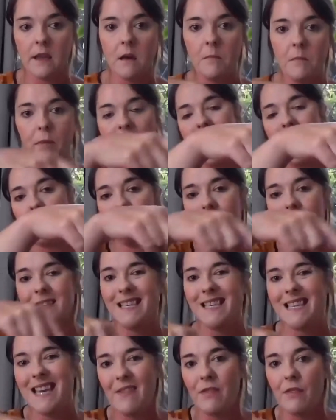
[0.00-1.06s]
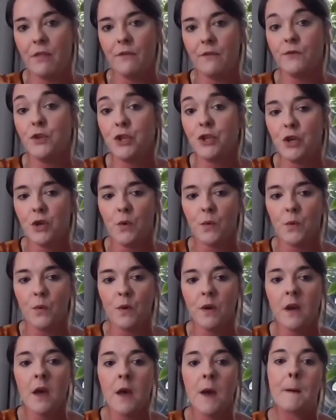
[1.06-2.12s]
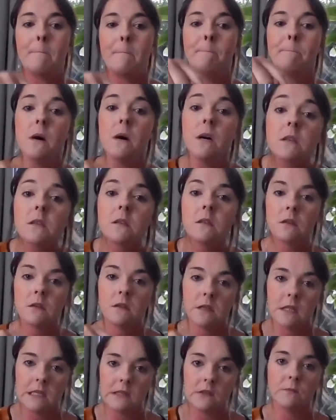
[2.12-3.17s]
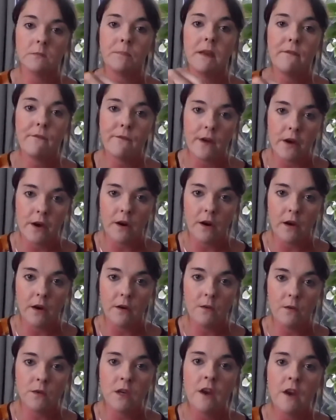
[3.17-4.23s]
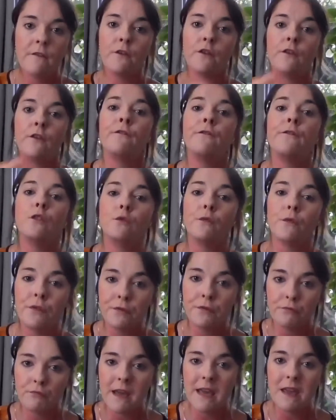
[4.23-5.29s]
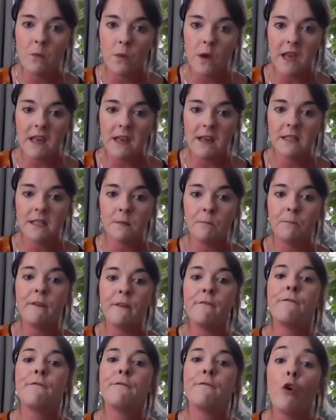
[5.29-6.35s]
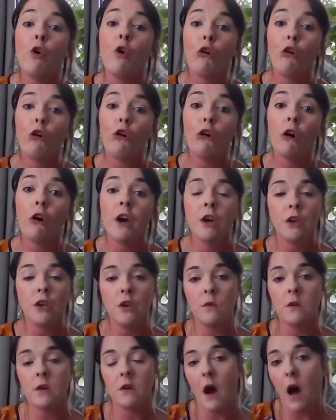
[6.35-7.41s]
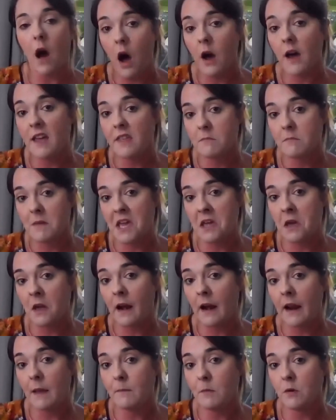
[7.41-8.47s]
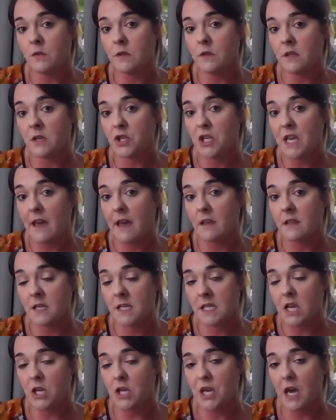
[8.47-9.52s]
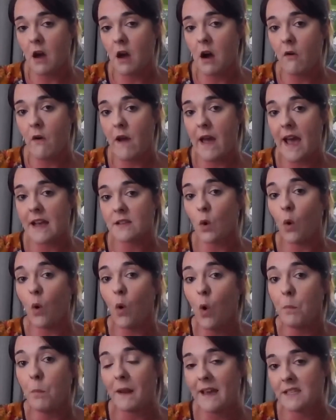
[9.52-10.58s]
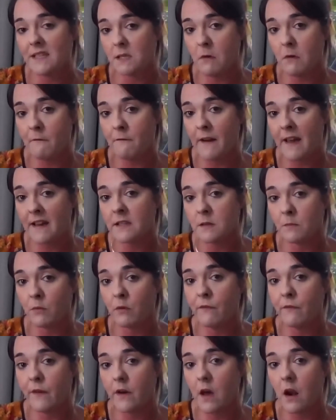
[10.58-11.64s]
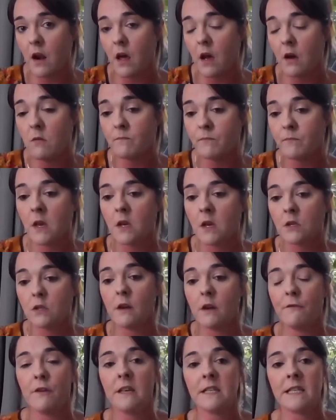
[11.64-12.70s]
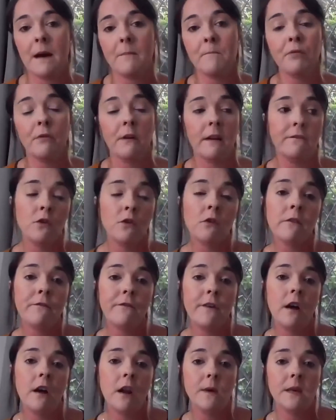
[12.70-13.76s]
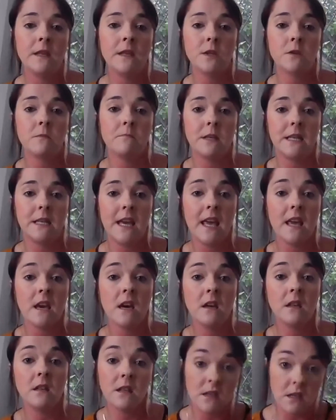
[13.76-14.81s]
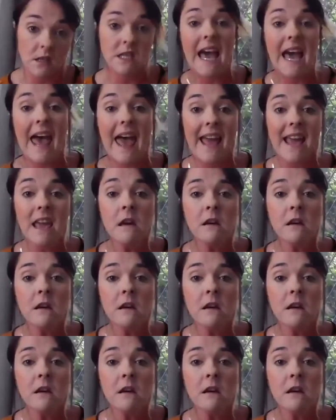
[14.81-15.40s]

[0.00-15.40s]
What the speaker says: but after the 10th of June, must still be furloughed for the full 3 weeks before you can either make a claim under the CJRS or place them on flexible furlough. So, for example, if you're furloughing somebody today,